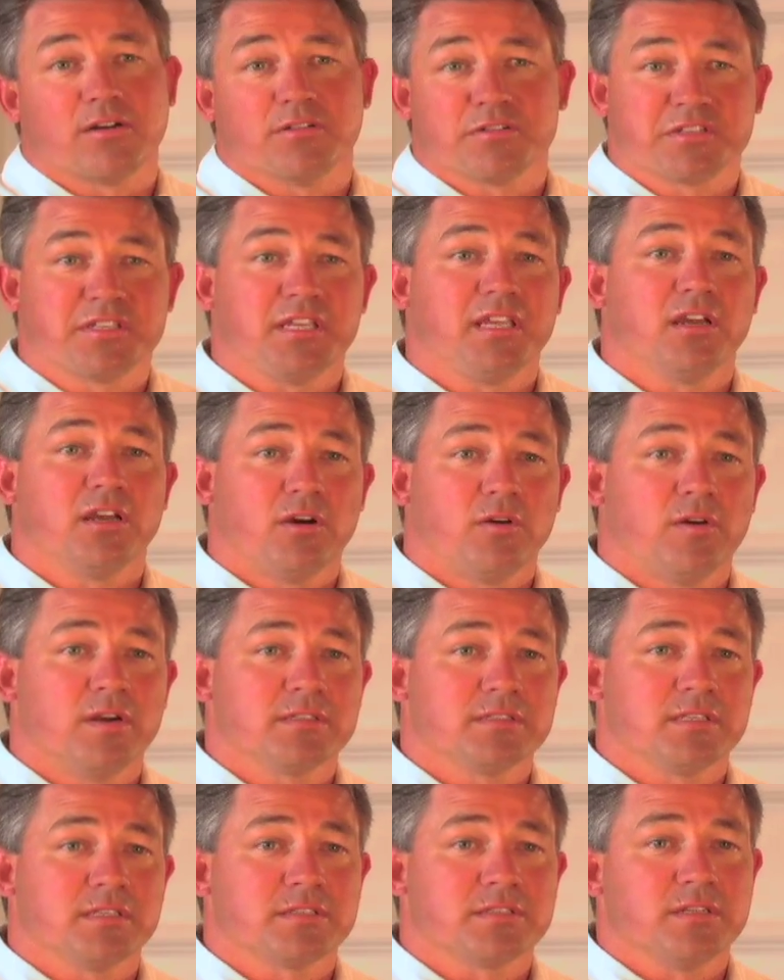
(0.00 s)
or CO
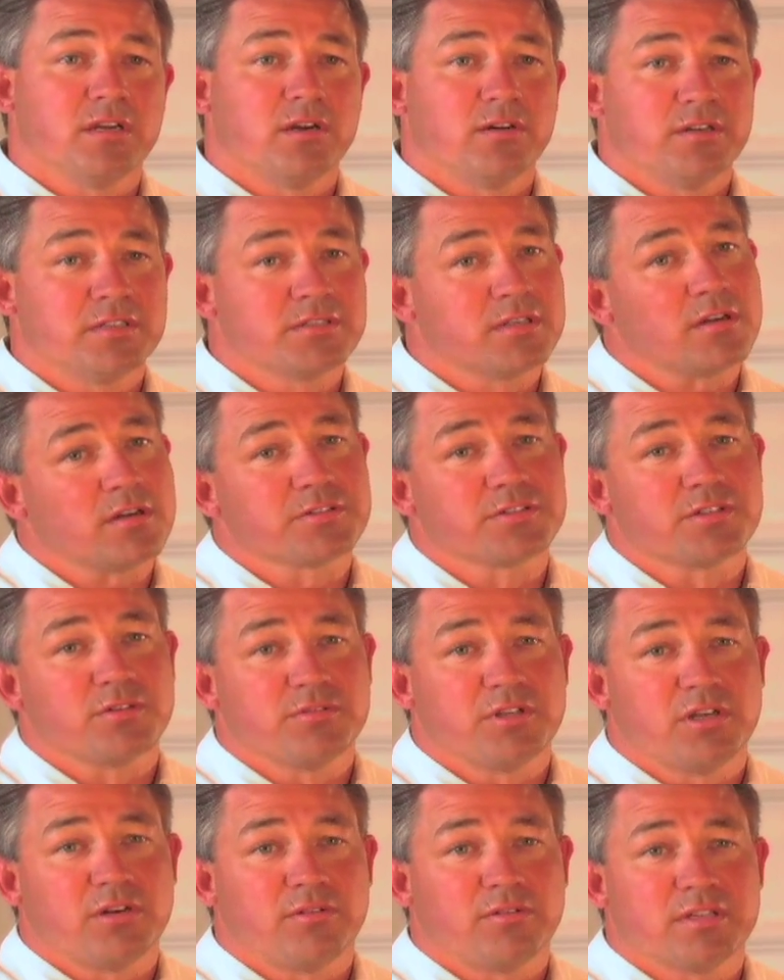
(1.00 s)
as it's known, is also
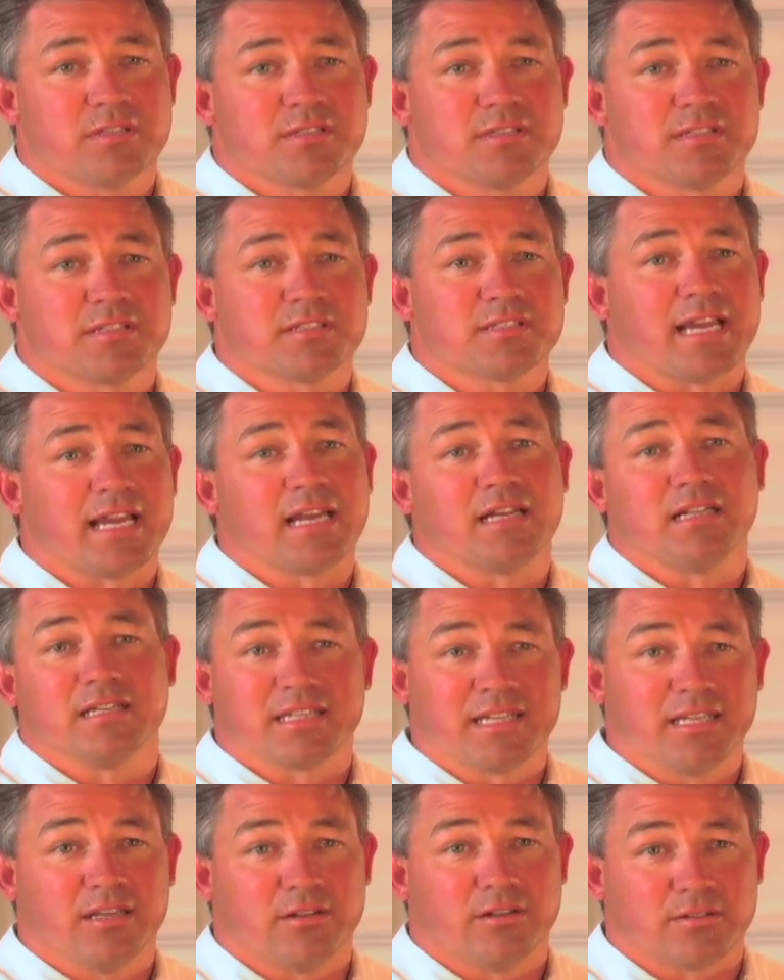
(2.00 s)
known as the
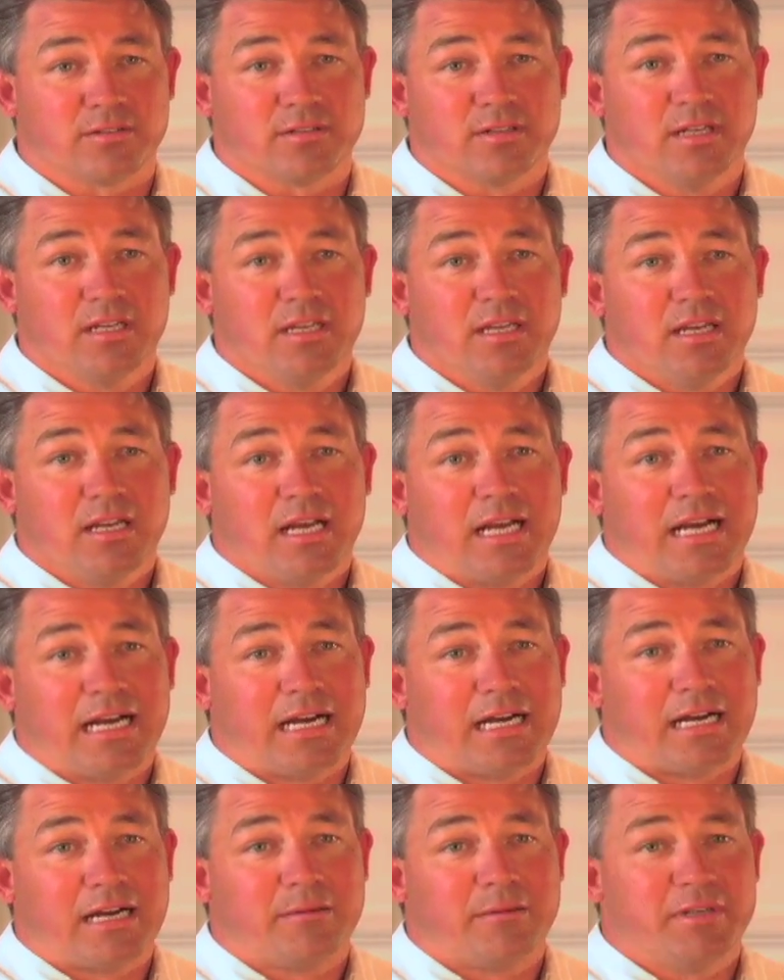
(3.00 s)
silent killer.
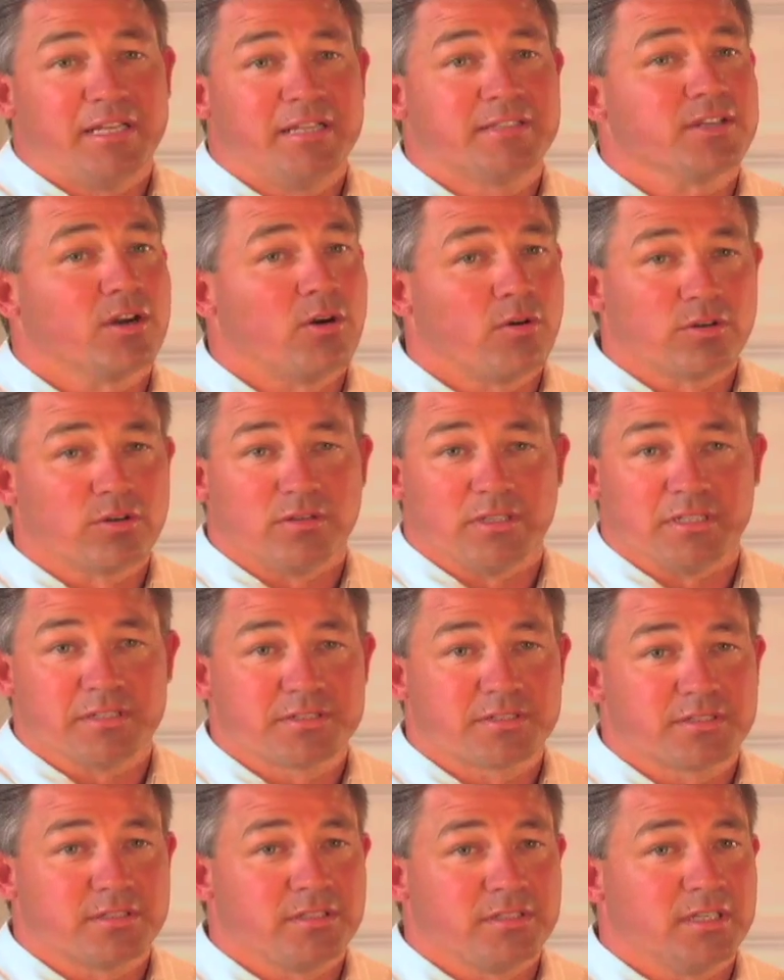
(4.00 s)
It's
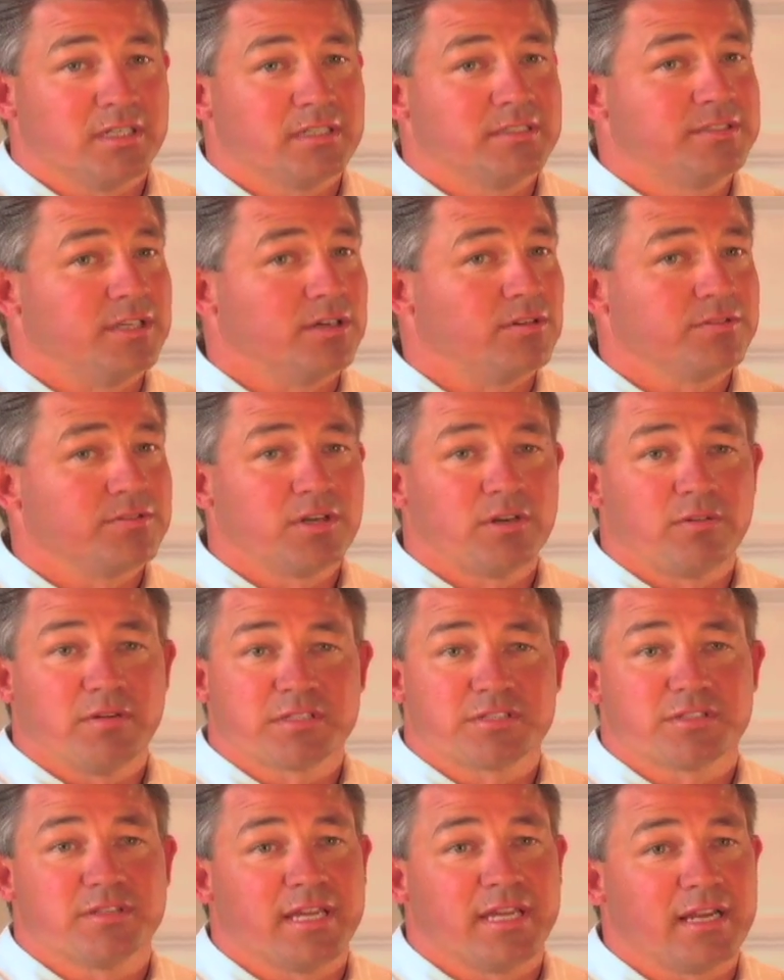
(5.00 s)
odorless. You don't know
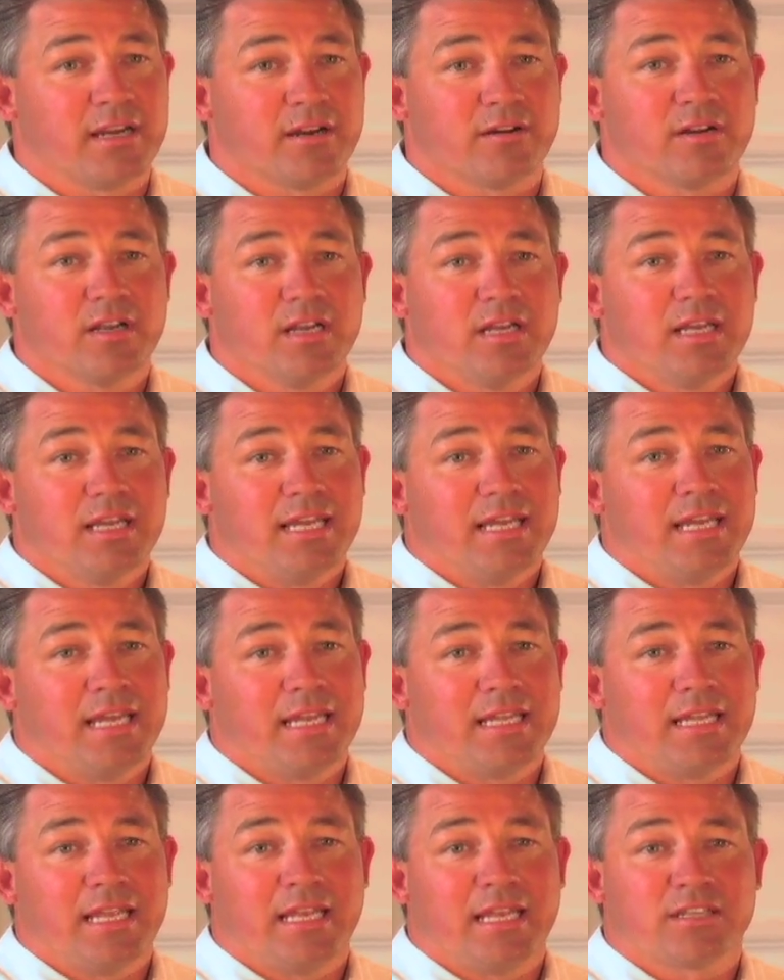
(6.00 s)
it's there.
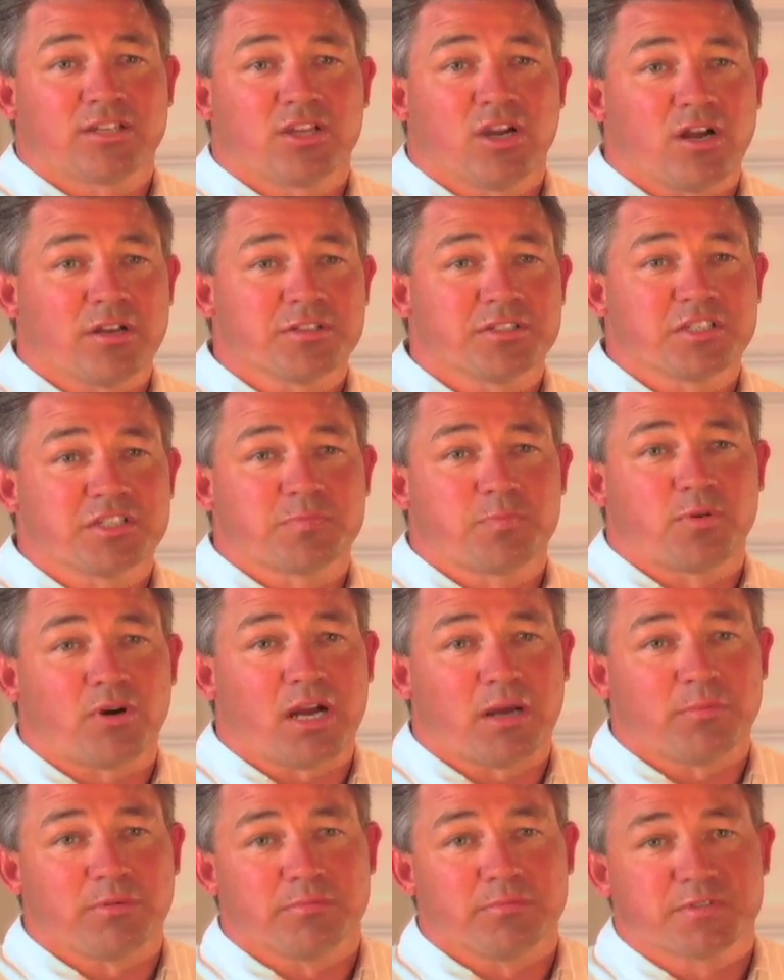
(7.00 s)
It causes
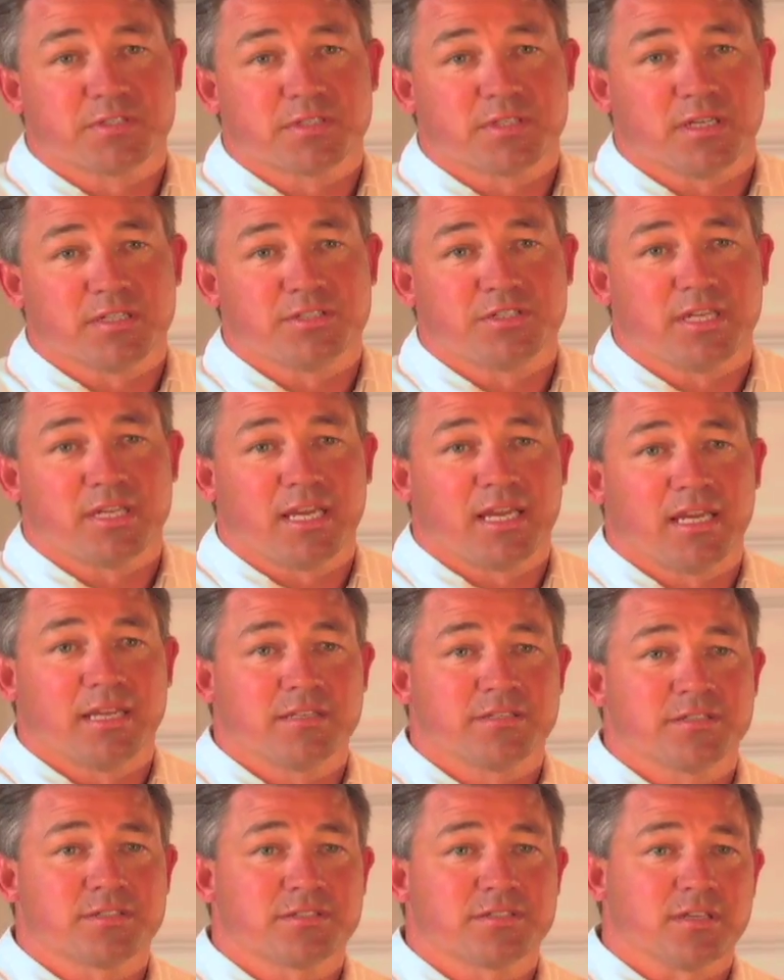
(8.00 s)
problems such
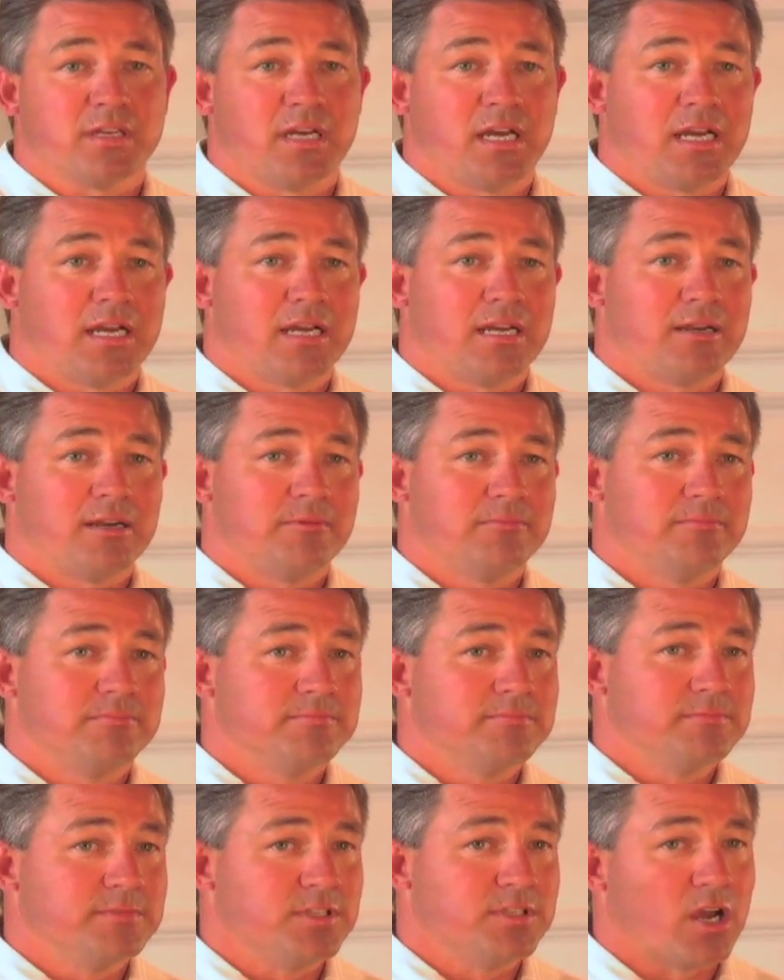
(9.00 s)
as
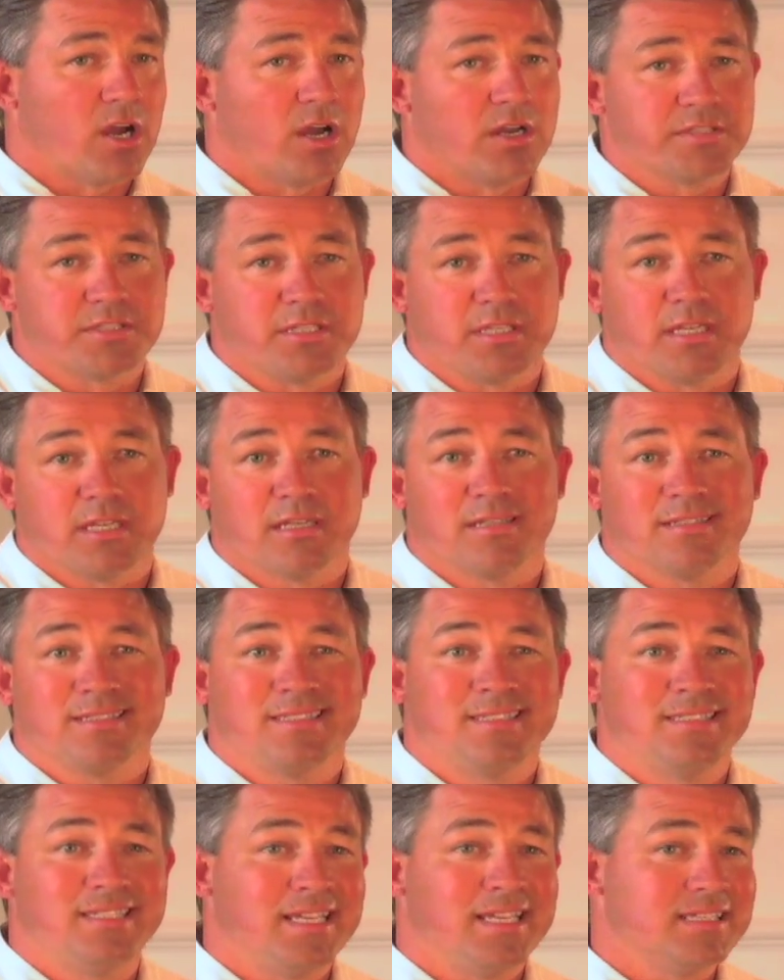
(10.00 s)
nausea,
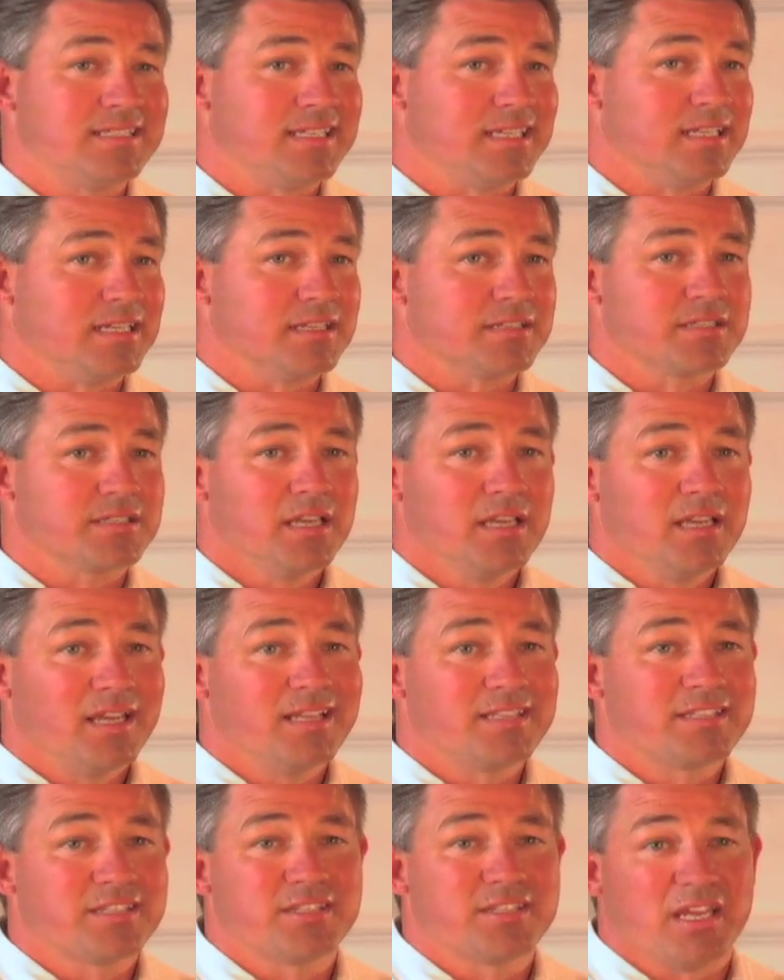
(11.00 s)
dizziness.
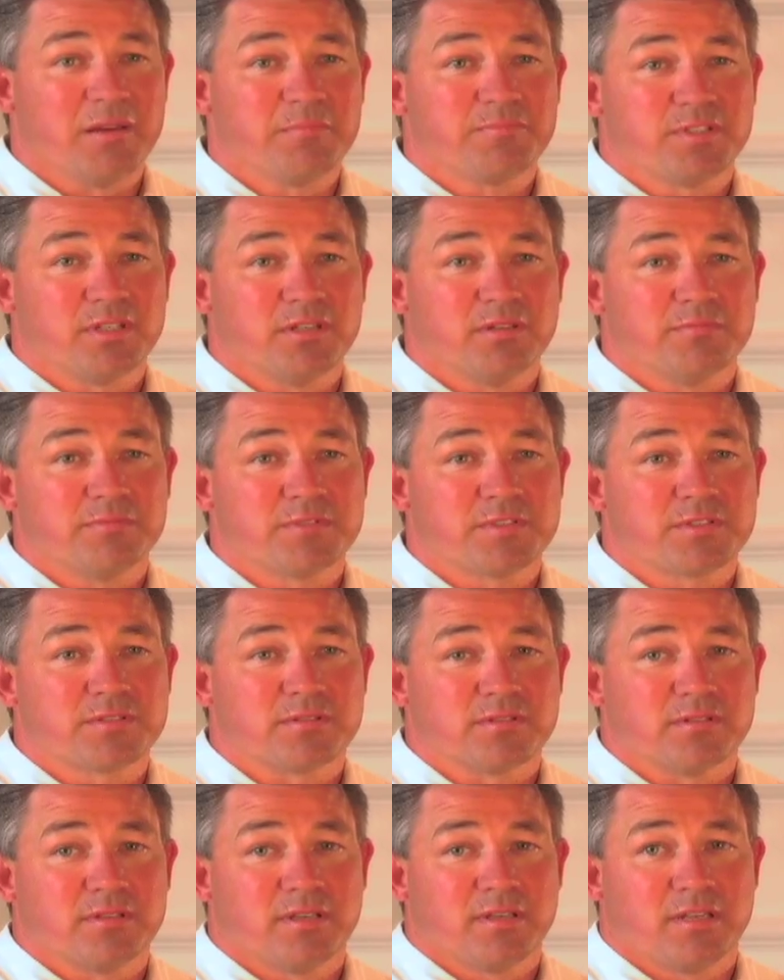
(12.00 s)
It's
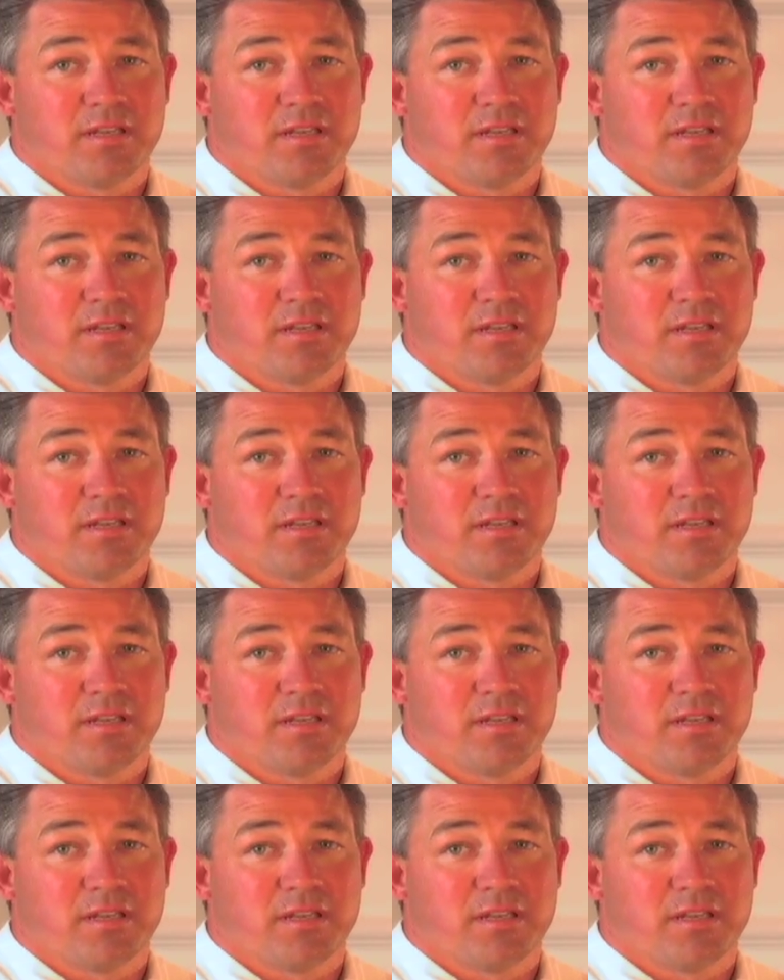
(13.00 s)
symptoms